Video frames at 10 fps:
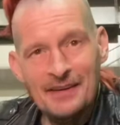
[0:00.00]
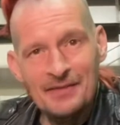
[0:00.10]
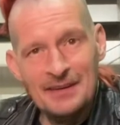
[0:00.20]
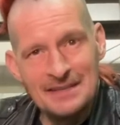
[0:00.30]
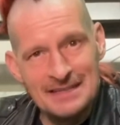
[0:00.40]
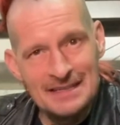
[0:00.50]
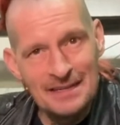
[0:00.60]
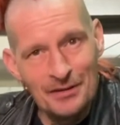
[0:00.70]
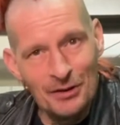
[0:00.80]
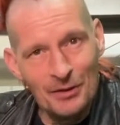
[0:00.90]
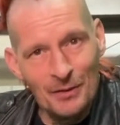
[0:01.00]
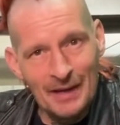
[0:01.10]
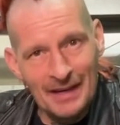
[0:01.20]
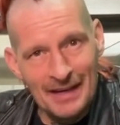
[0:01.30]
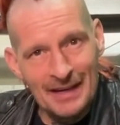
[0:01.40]
it a 0, I
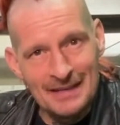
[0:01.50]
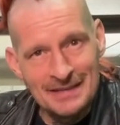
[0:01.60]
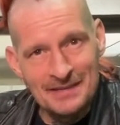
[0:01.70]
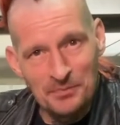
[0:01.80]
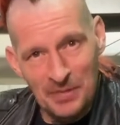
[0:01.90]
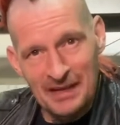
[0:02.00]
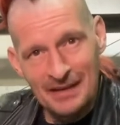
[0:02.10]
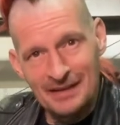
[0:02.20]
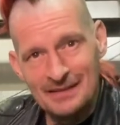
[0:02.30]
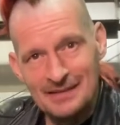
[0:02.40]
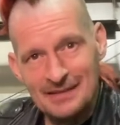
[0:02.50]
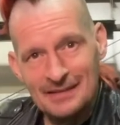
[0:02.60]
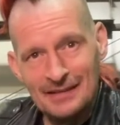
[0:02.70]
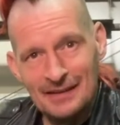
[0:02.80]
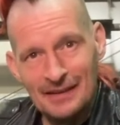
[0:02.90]
guess, because
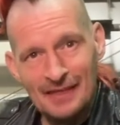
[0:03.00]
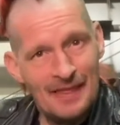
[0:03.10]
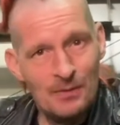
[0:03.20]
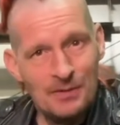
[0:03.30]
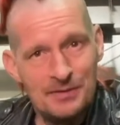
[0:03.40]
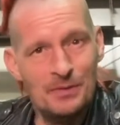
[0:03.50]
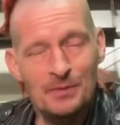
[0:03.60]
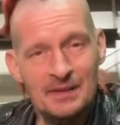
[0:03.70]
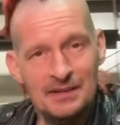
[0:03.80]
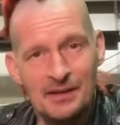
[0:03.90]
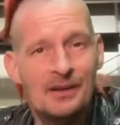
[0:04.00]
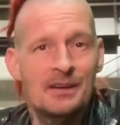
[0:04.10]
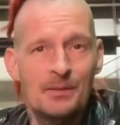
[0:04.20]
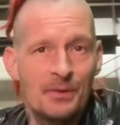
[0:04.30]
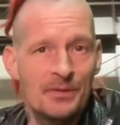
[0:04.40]
they were totally talking
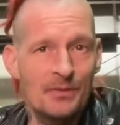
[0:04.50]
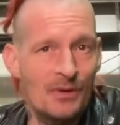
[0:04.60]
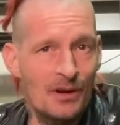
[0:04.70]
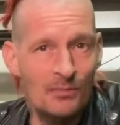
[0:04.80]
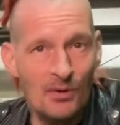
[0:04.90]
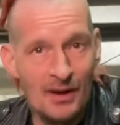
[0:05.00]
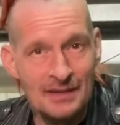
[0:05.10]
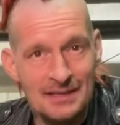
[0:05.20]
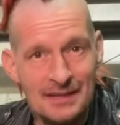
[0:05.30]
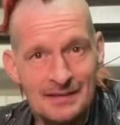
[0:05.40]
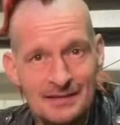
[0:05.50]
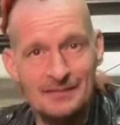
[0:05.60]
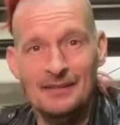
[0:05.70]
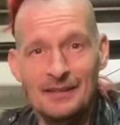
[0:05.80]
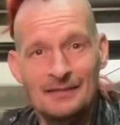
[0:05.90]
about the wrong process.
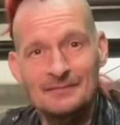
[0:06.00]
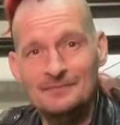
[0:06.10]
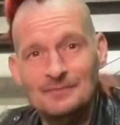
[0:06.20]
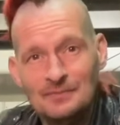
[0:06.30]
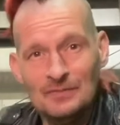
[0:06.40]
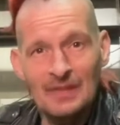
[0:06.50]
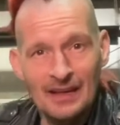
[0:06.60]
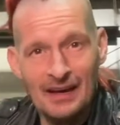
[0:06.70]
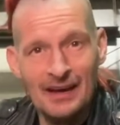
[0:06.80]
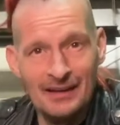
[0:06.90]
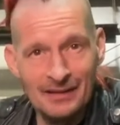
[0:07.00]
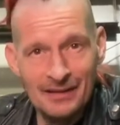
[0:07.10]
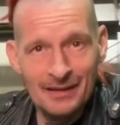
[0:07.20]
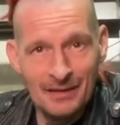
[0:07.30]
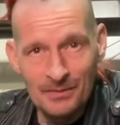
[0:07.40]
The guy
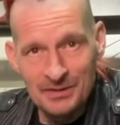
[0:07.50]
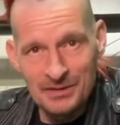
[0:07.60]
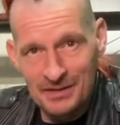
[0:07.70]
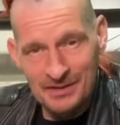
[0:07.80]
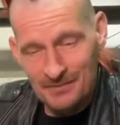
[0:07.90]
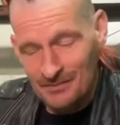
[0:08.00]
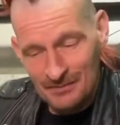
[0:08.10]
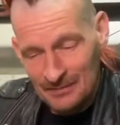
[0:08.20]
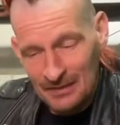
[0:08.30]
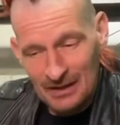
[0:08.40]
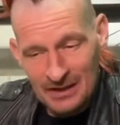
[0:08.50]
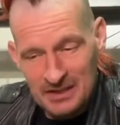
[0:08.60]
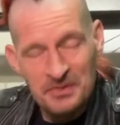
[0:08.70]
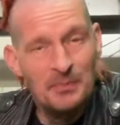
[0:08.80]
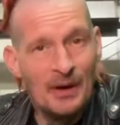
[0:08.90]
clearly was just
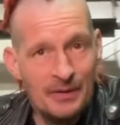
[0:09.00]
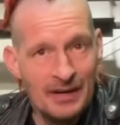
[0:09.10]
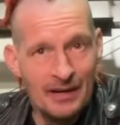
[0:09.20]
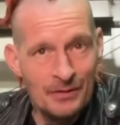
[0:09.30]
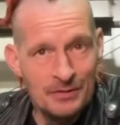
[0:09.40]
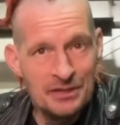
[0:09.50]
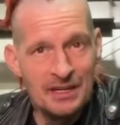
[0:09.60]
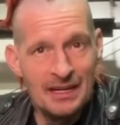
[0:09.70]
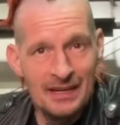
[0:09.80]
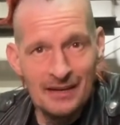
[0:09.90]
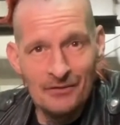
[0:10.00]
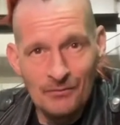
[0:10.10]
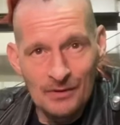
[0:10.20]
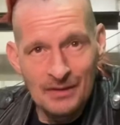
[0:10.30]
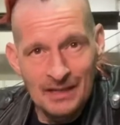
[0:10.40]
spouting out shit he didn't
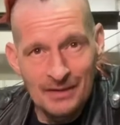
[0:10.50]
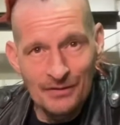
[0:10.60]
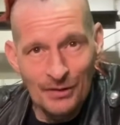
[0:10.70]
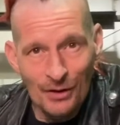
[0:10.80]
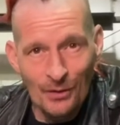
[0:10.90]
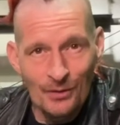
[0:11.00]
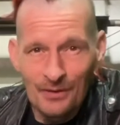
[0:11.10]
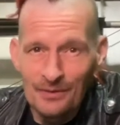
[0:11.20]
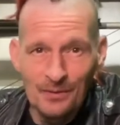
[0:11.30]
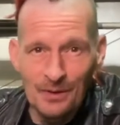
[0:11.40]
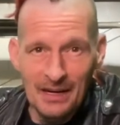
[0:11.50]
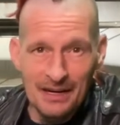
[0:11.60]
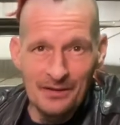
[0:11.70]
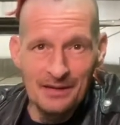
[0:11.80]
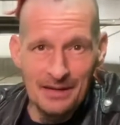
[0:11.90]
really even know, when he
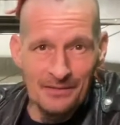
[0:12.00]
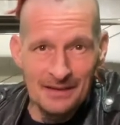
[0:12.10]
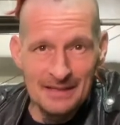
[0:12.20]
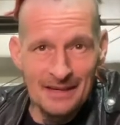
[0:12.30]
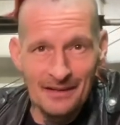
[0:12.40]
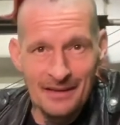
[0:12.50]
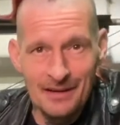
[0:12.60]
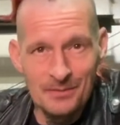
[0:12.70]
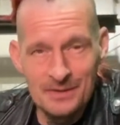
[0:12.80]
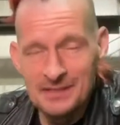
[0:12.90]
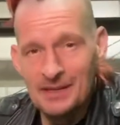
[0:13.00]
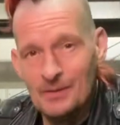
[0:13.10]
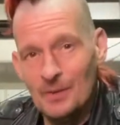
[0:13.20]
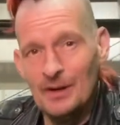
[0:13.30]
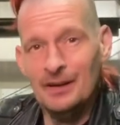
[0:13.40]
couldn't even tell that it was stick
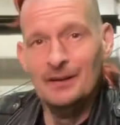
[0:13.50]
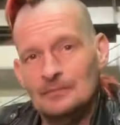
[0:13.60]
welding.